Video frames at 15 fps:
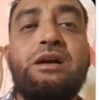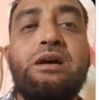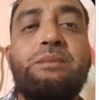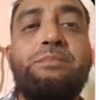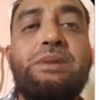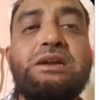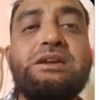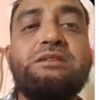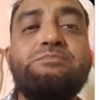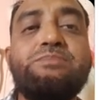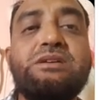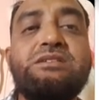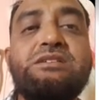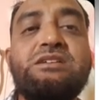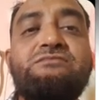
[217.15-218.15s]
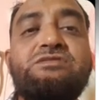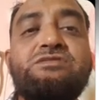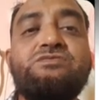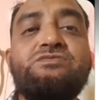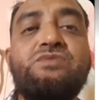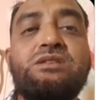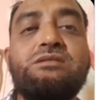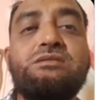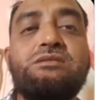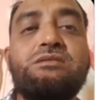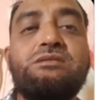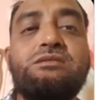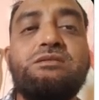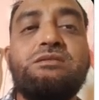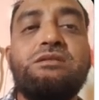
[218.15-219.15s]
multiply a with 1
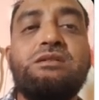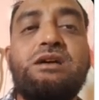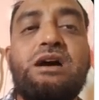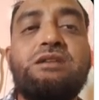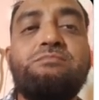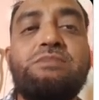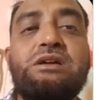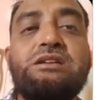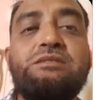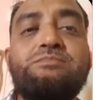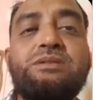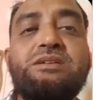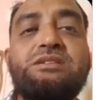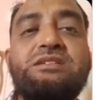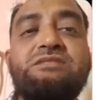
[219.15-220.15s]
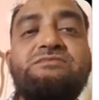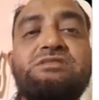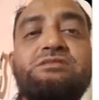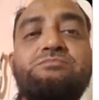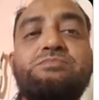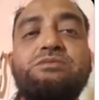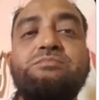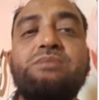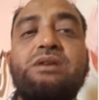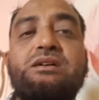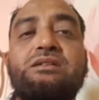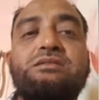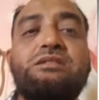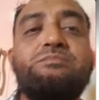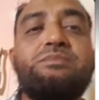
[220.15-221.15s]
and multiply a with b bar,
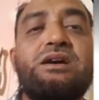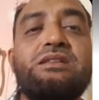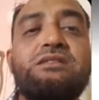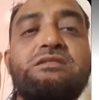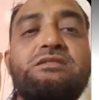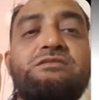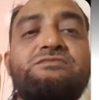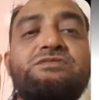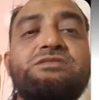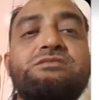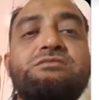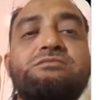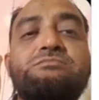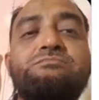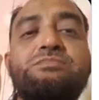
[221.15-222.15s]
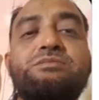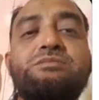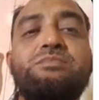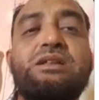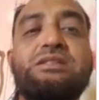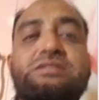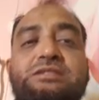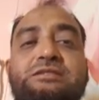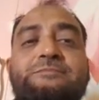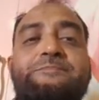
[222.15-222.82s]
a bar with b bar c.